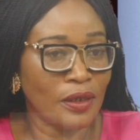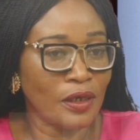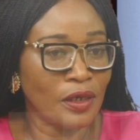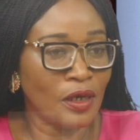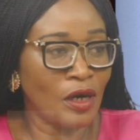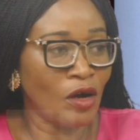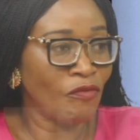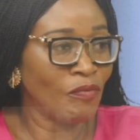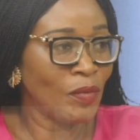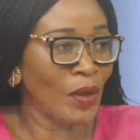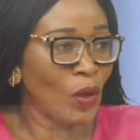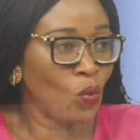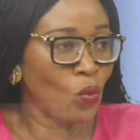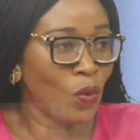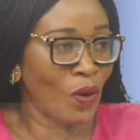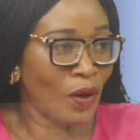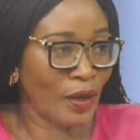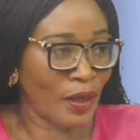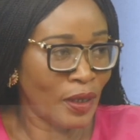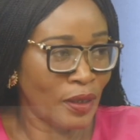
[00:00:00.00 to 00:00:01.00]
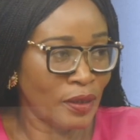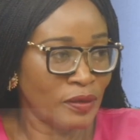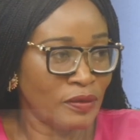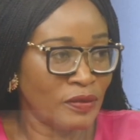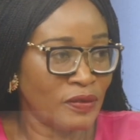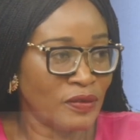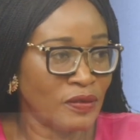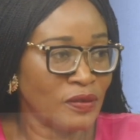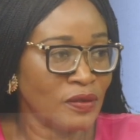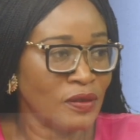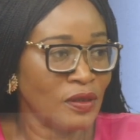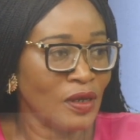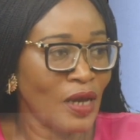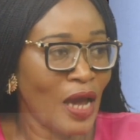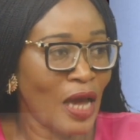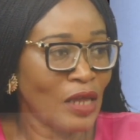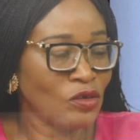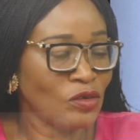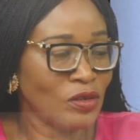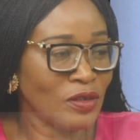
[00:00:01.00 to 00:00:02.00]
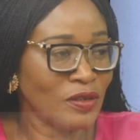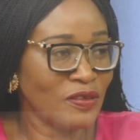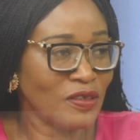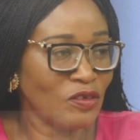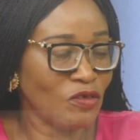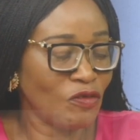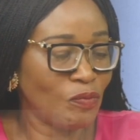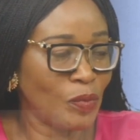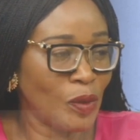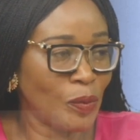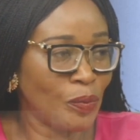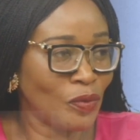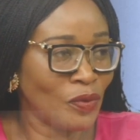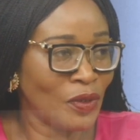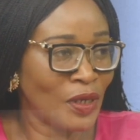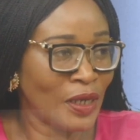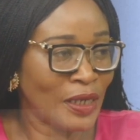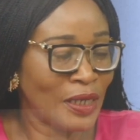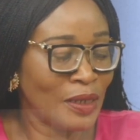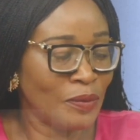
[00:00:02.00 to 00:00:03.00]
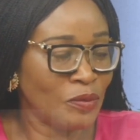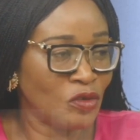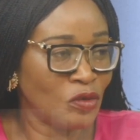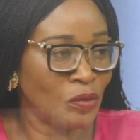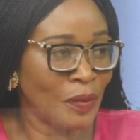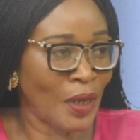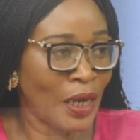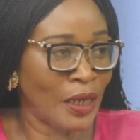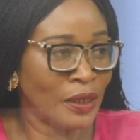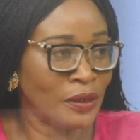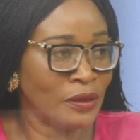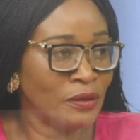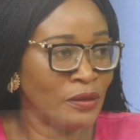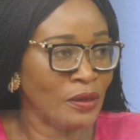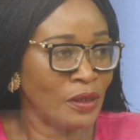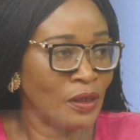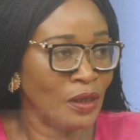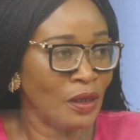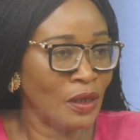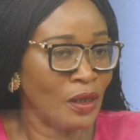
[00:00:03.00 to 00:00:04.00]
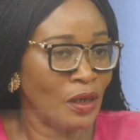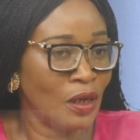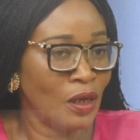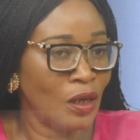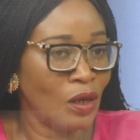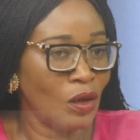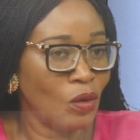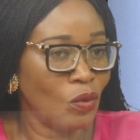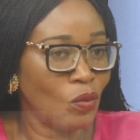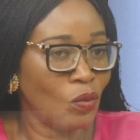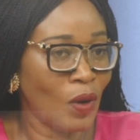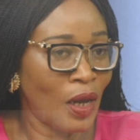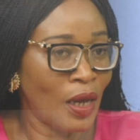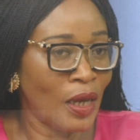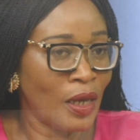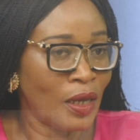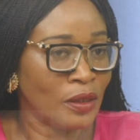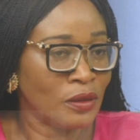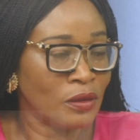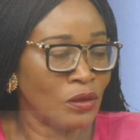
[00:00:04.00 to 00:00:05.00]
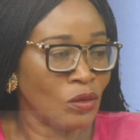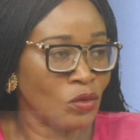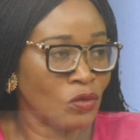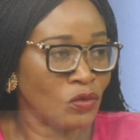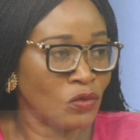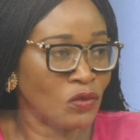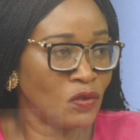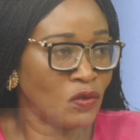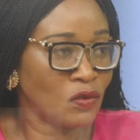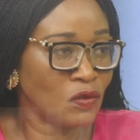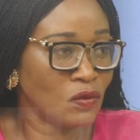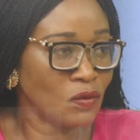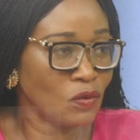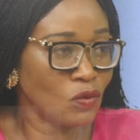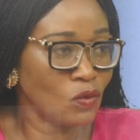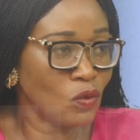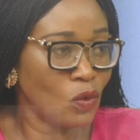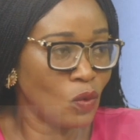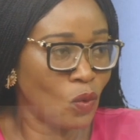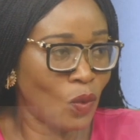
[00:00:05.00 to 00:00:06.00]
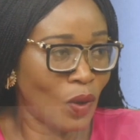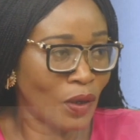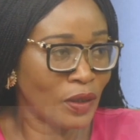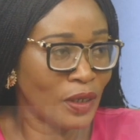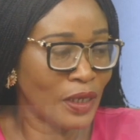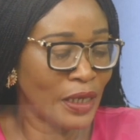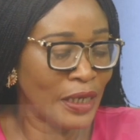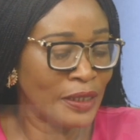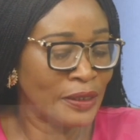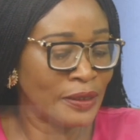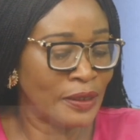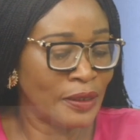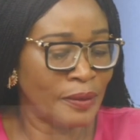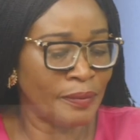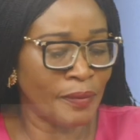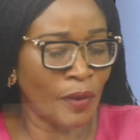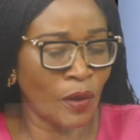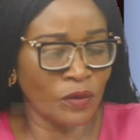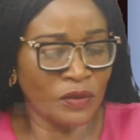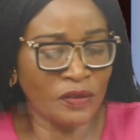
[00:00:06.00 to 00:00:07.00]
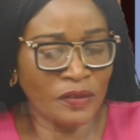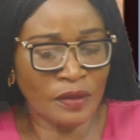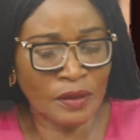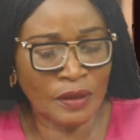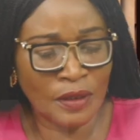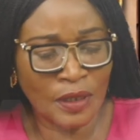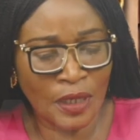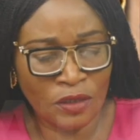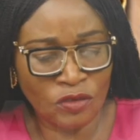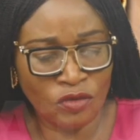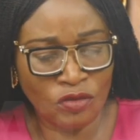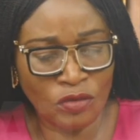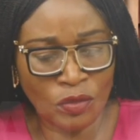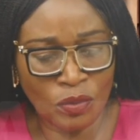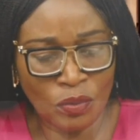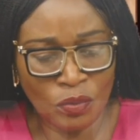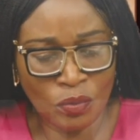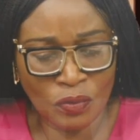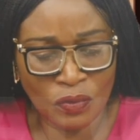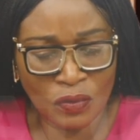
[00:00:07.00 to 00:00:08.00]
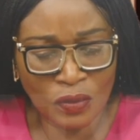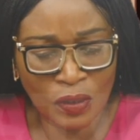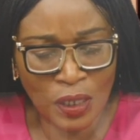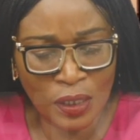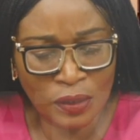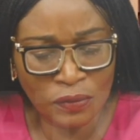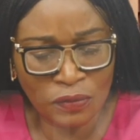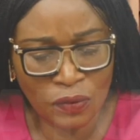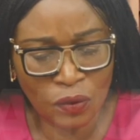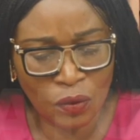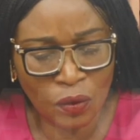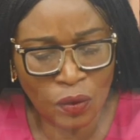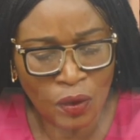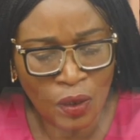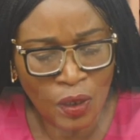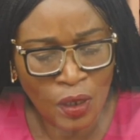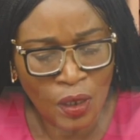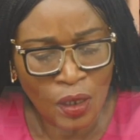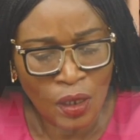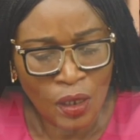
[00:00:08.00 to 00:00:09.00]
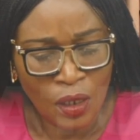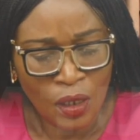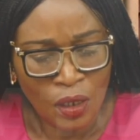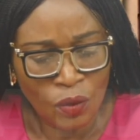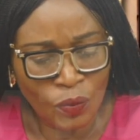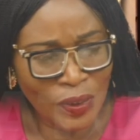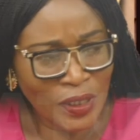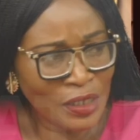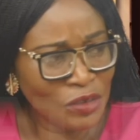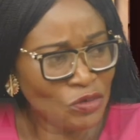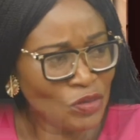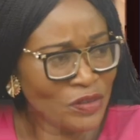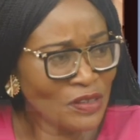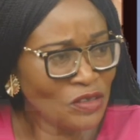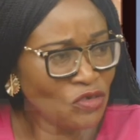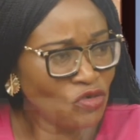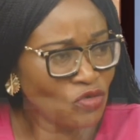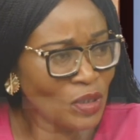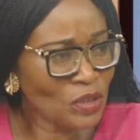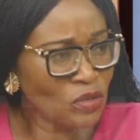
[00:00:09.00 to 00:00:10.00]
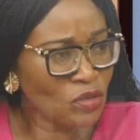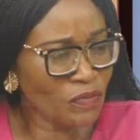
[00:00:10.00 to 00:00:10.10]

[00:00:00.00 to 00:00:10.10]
government workers, another set of people that came to mind were those who work in the multinationals. And so, with the increasing trend